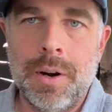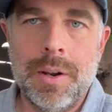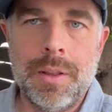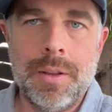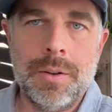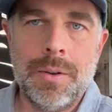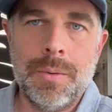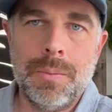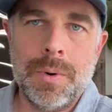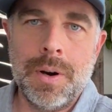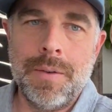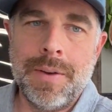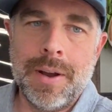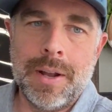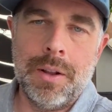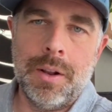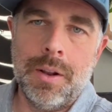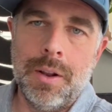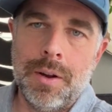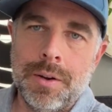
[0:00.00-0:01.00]
I think the one I've
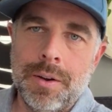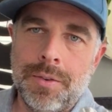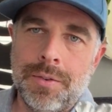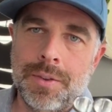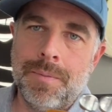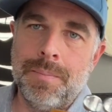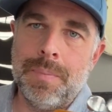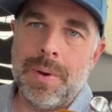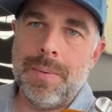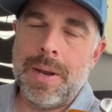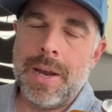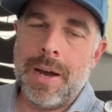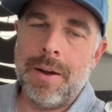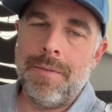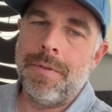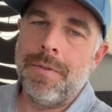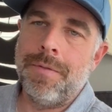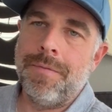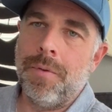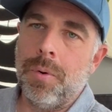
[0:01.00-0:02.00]
had the longest I've maybe
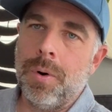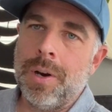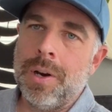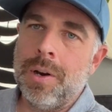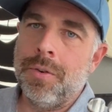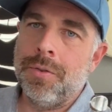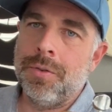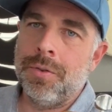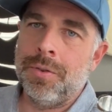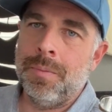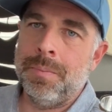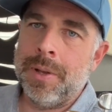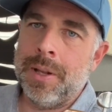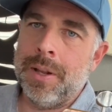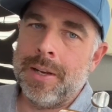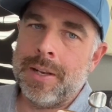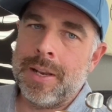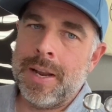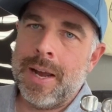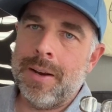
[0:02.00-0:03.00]
had for 4 years or something
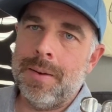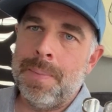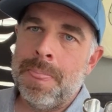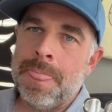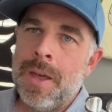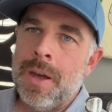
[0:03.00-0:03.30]
like that.